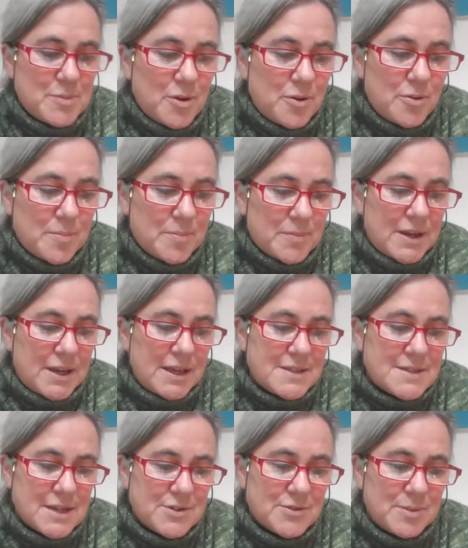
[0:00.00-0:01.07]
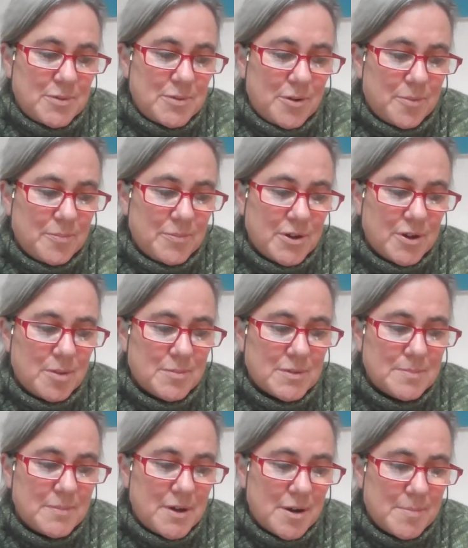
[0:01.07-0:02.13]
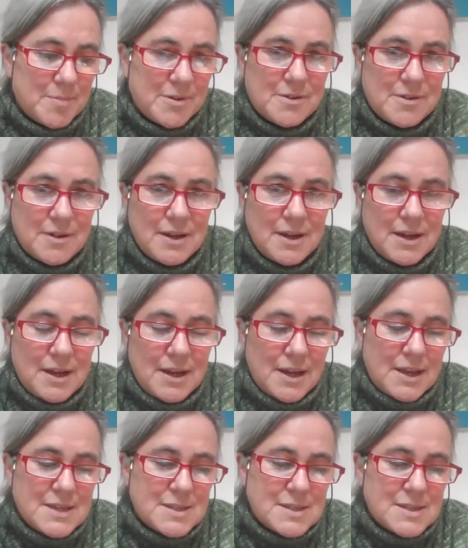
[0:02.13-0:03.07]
it's a poem, an 8th century poem, the hermit Marbon